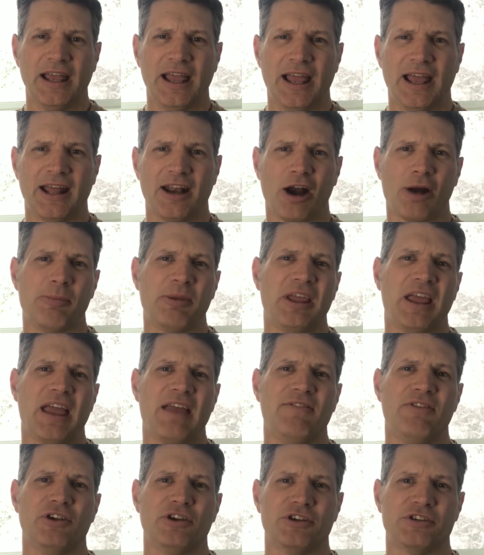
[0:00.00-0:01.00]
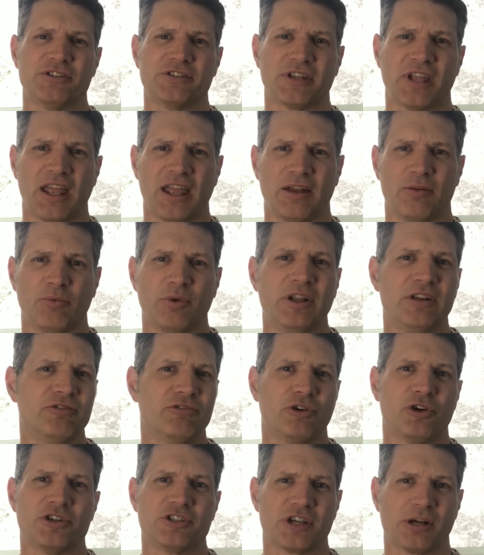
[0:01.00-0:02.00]
and our behaviors can
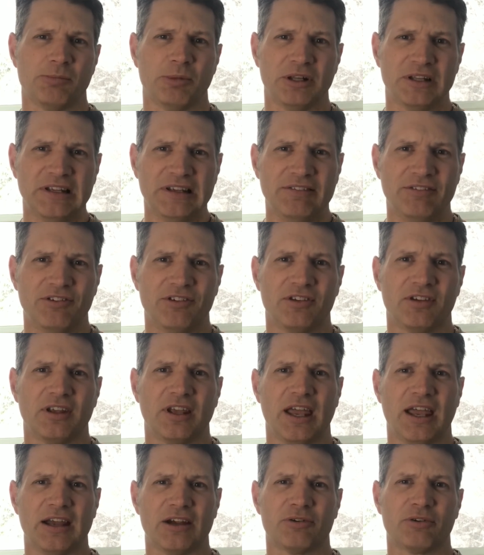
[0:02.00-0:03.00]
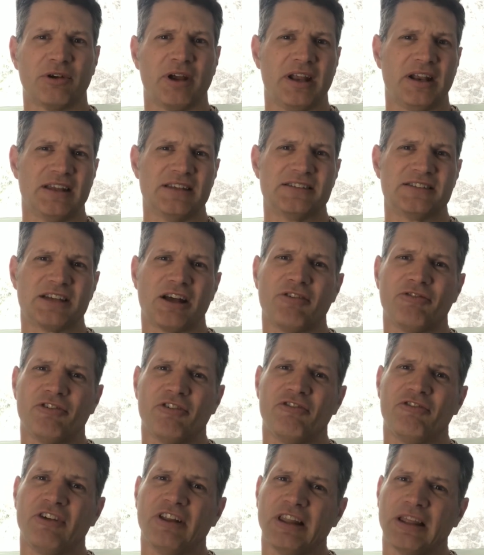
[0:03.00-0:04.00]
reinforce our beliefs and create a
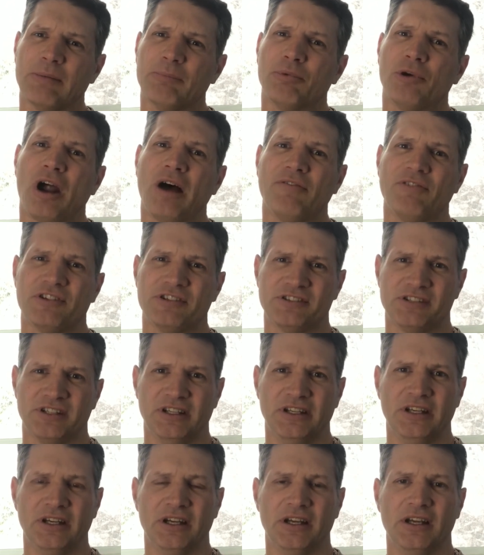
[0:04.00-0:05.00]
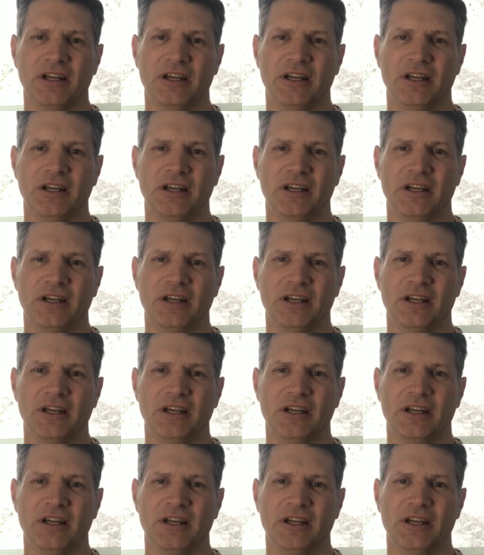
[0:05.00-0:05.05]
self-fulfilling prophecy.